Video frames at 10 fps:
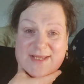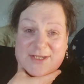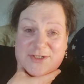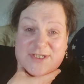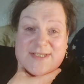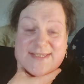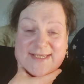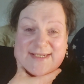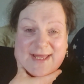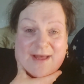As you can
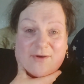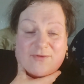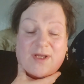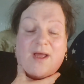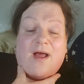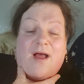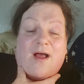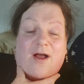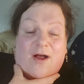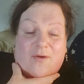see now,
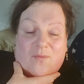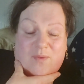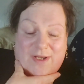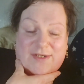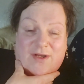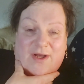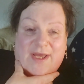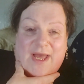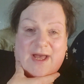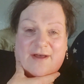when
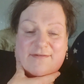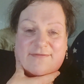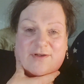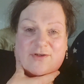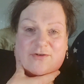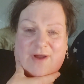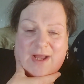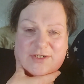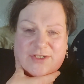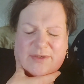I have
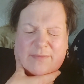crashed,